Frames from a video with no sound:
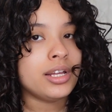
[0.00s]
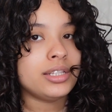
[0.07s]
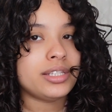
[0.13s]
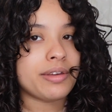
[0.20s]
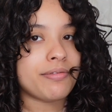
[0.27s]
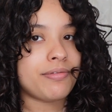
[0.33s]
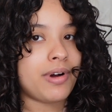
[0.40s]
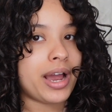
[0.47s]

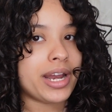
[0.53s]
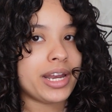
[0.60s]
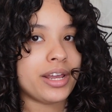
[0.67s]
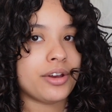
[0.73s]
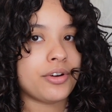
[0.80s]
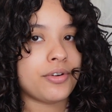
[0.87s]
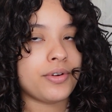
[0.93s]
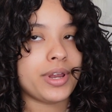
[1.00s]

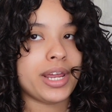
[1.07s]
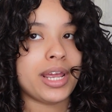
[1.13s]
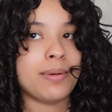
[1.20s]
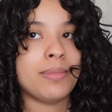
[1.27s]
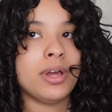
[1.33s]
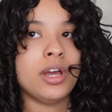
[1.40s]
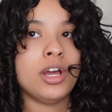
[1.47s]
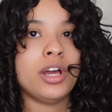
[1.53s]
defining
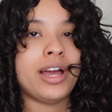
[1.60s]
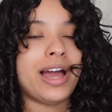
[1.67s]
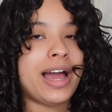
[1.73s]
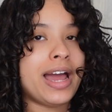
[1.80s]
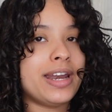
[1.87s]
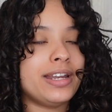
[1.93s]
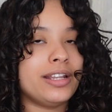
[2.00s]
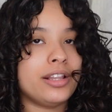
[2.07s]
cream.
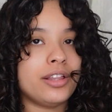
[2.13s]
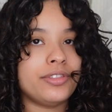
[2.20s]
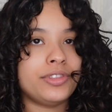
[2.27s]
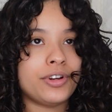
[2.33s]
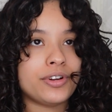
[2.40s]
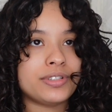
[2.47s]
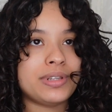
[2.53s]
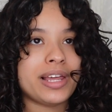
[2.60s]
And
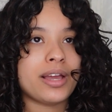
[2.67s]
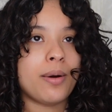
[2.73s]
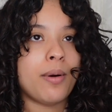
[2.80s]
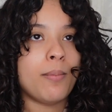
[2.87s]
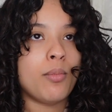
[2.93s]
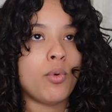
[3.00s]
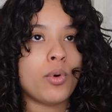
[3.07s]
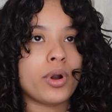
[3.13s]
there's like
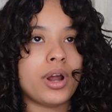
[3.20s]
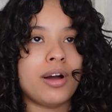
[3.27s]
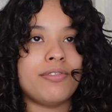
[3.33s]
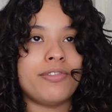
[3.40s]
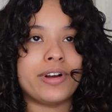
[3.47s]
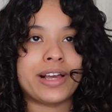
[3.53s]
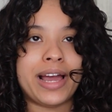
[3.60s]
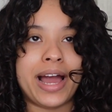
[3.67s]
more
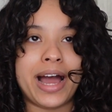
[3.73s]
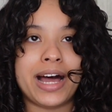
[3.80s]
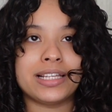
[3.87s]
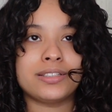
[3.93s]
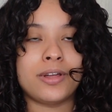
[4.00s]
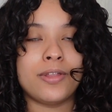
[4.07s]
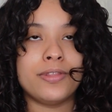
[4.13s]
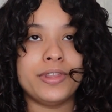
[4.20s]
of a
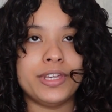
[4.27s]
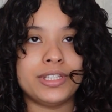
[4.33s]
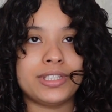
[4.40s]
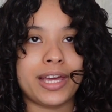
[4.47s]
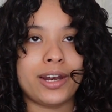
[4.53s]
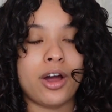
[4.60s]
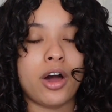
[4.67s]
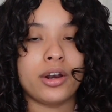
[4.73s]
cast on this
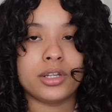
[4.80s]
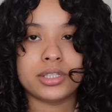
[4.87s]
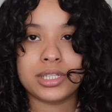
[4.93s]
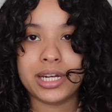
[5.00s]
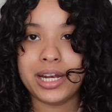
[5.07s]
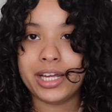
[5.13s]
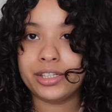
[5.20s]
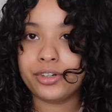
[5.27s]
side,
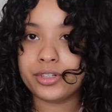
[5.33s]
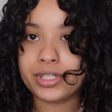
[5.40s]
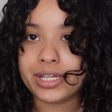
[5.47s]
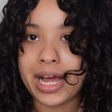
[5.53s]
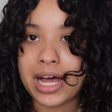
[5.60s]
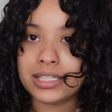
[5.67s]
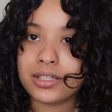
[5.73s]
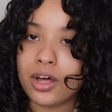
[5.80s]
honestly. Like there's a
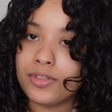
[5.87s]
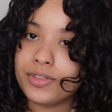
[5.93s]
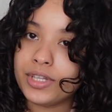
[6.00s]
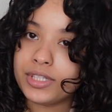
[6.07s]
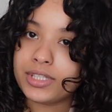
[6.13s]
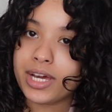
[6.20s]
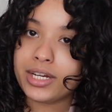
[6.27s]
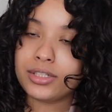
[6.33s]
cast on
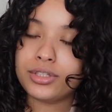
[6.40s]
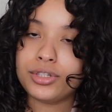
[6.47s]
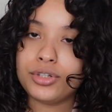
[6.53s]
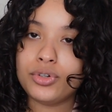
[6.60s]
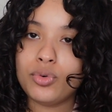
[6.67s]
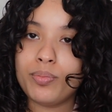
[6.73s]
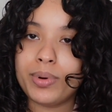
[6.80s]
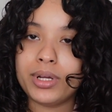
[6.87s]
this side
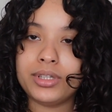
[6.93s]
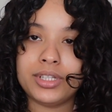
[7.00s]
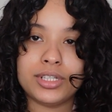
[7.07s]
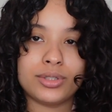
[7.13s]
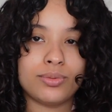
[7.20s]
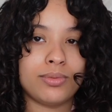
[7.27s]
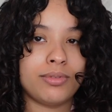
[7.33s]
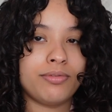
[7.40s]
too, but
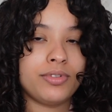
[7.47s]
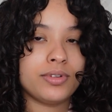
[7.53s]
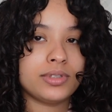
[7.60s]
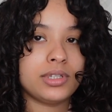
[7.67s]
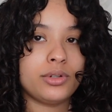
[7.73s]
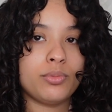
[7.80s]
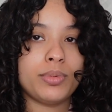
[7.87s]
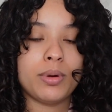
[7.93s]
this one feels
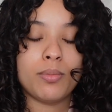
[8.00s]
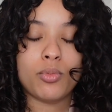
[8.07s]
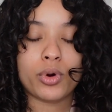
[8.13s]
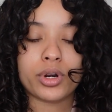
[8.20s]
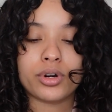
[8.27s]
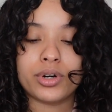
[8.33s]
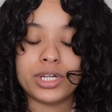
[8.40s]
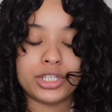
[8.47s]
a little bit
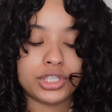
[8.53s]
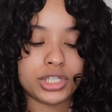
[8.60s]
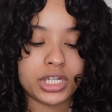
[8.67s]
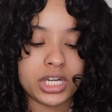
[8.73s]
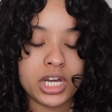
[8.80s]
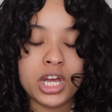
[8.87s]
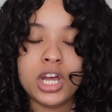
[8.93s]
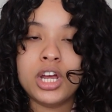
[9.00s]
more
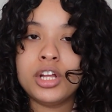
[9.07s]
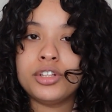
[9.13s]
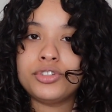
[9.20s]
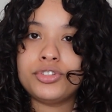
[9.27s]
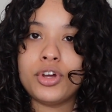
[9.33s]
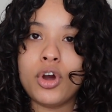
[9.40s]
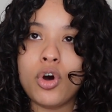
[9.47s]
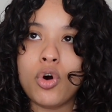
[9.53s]
crunchy.
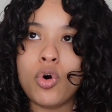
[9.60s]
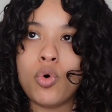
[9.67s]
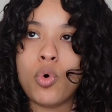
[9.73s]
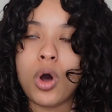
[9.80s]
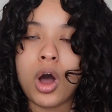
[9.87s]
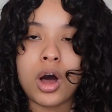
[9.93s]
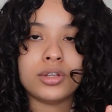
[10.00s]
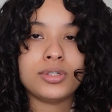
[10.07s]

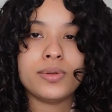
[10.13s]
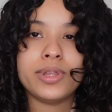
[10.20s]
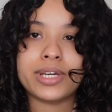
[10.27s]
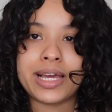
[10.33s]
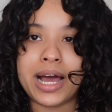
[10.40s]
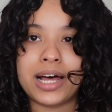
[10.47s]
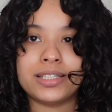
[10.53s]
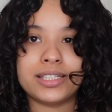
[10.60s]
So also the
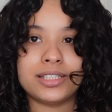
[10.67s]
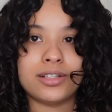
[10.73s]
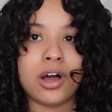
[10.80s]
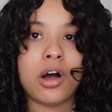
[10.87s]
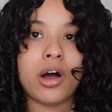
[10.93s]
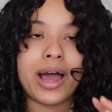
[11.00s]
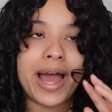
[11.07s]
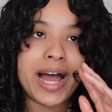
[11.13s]
cast is
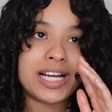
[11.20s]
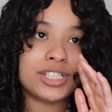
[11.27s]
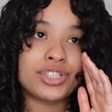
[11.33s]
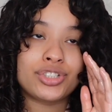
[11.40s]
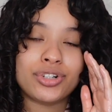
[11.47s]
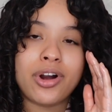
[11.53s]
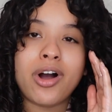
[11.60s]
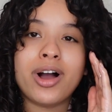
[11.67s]
not as
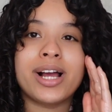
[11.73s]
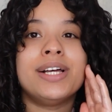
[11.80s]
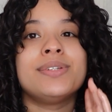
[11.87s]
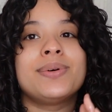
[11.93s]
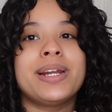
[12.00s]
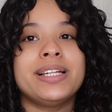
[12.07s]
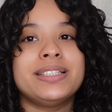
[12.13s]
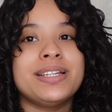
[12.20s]
strong as
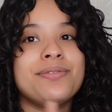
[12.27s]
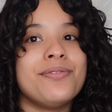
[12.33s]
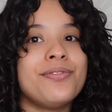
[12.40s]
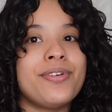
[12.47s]
when I did